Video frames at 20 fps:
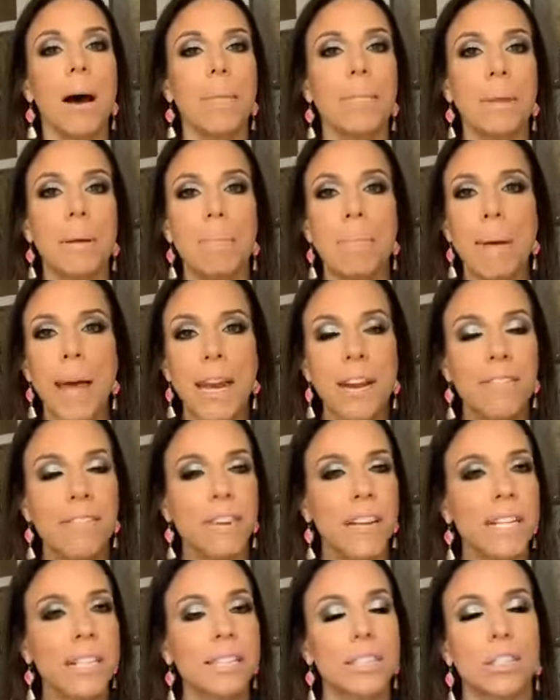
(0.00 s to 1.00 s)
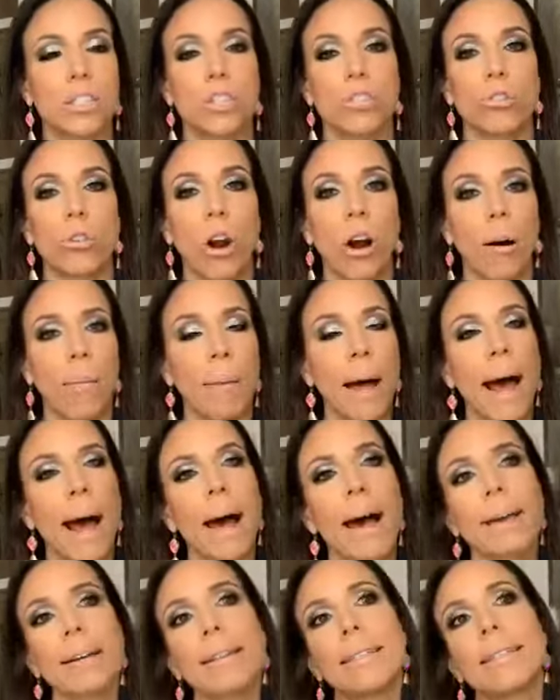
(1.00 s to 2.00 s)
the benefits, the
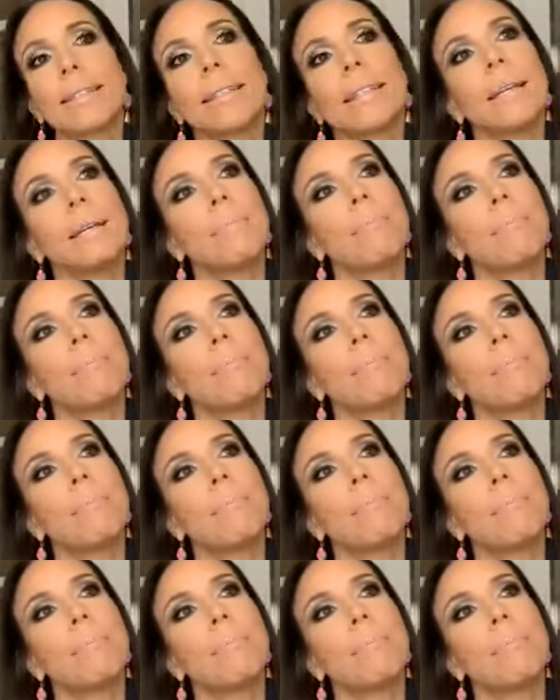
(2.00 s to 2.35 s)
drawbacks,